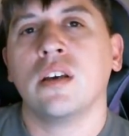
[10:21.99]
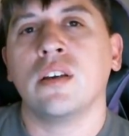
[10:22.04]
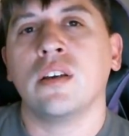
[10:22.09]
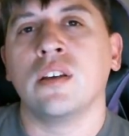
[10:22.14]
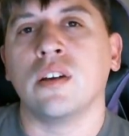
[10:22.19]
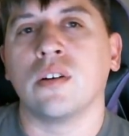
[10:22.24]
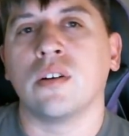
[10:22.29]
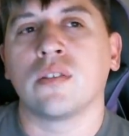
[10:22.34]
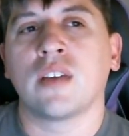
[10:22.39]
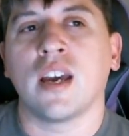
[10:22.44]

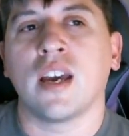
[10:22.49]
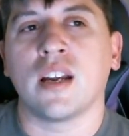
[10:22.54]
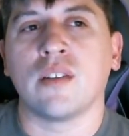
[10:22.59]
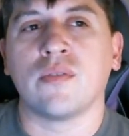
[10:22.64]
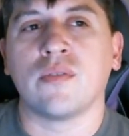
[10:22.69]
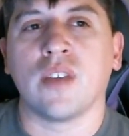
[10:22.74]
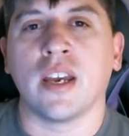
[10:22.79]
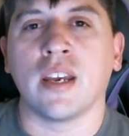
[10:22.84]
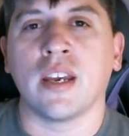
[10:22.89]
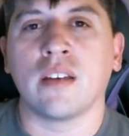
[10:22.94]
kind
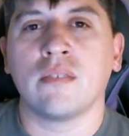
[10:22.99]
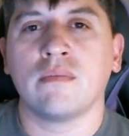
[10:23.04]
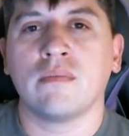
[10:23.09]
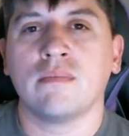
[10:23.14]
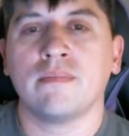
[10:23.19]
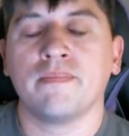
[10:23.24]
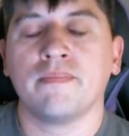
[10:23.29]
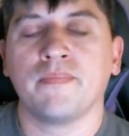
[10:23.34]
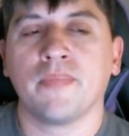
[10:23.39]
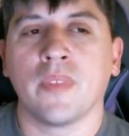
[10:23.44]
of like,
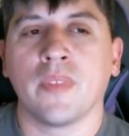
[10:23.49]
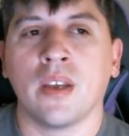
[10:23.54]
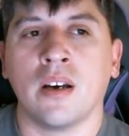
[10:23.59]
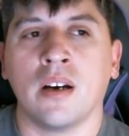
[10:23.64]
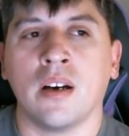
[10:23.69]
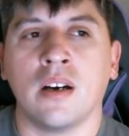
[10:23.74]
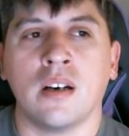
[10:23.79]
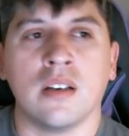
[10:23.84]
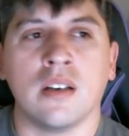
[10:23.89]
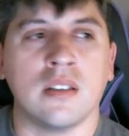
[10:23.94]

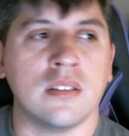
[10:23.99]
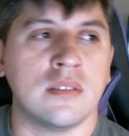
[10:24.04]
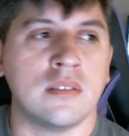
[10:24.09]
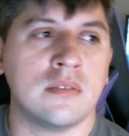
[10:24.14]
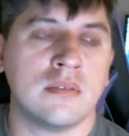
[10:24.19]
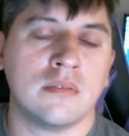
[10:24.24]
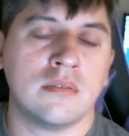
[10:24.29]
I